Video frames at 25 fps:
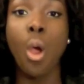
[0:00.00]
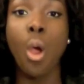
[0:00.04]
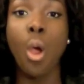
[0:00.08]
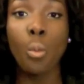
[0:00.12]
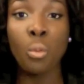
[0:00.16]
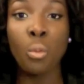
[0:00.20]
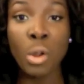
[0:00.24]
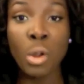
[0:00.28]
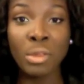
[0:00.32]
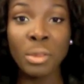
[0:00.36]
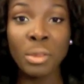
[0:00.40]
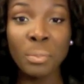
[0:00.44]

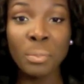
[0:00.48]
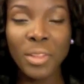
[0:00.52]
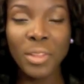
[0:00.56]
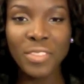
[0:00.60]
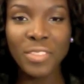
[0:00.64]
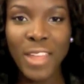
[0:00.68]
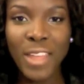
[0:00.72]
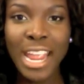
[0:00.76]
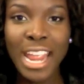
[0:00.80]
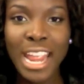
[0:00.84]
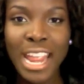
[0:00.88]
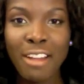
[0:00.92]
When we put
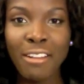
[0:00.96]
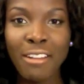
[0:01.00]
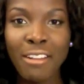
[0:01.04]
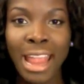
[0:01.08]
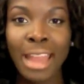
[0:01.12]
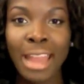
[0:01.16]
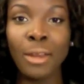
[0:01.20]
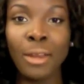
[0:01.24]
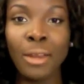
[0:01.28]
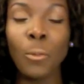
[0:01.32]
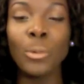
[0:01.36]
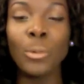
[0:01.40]
the hair
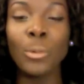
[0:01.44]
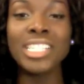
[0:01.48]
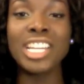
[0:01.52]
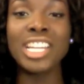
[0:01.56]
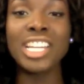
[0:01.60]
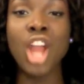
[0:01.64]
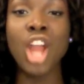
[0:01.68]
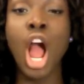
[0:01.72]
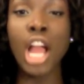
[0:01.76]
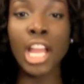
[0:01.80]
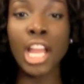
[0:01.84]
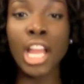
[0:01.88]
in, we did
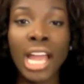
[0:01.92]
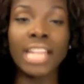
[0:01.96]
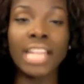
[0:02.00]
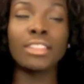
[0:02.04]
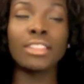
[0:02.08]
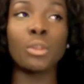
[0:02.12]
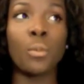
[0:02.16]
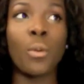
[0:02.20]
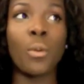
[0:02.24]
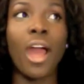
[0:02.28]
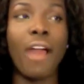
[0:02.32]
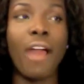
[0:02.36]
not
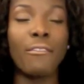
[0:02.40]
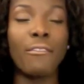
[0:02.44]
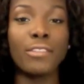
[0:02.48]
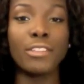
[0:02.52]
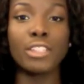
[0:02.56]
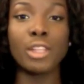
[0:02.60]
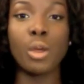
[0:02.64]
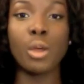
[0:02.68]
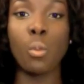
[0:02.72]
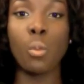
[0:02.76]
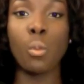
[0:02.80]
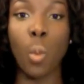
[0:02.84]
cut the
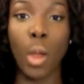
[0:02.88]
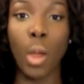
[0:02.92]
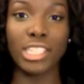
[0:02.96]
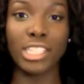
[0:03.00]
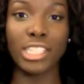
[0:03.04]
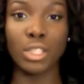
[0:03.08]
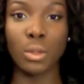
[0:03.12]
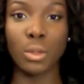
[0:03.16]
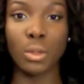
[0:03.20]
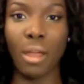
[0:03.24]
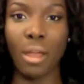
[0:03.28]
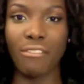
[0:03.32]
wefts
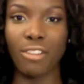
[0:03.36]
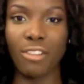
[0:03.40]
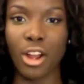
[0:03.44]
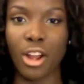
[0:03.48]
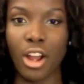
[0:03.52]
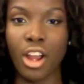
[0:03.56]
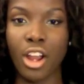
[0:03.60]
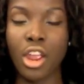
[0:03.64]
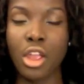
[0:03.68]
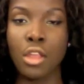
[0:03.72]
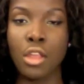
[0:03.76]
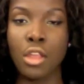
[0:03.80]
whatsoever.